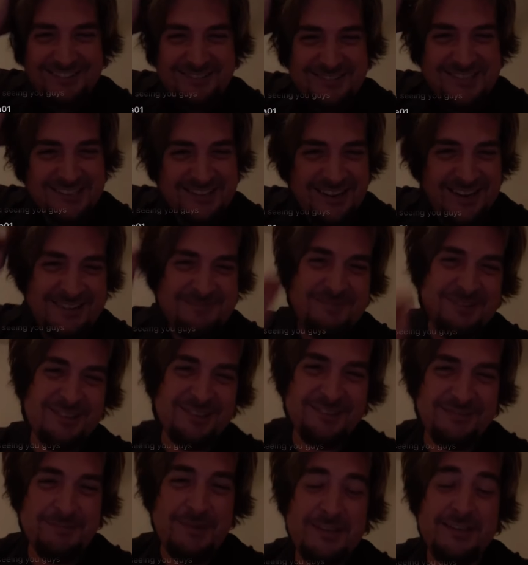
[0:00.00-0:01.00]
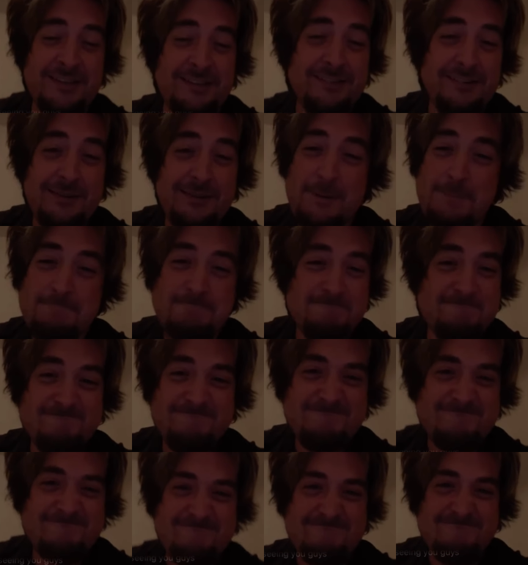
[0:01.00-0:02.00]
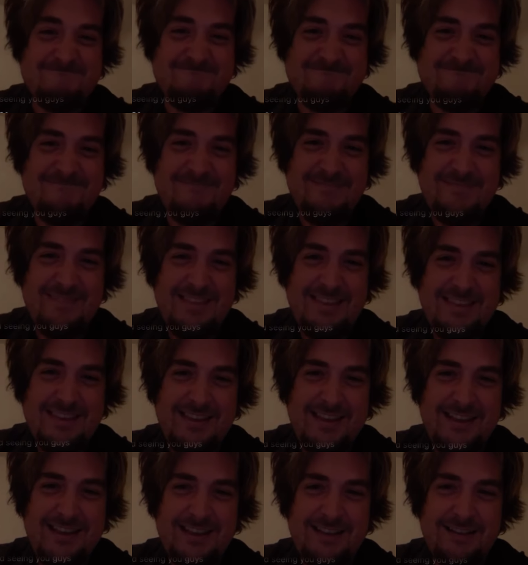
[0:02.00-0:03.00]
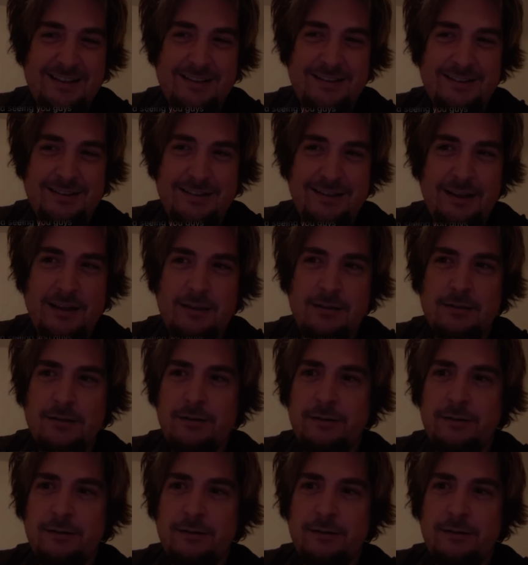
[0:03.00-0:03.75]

it was a nightmare. How many, how many, times did you have to go through customs trying to get home?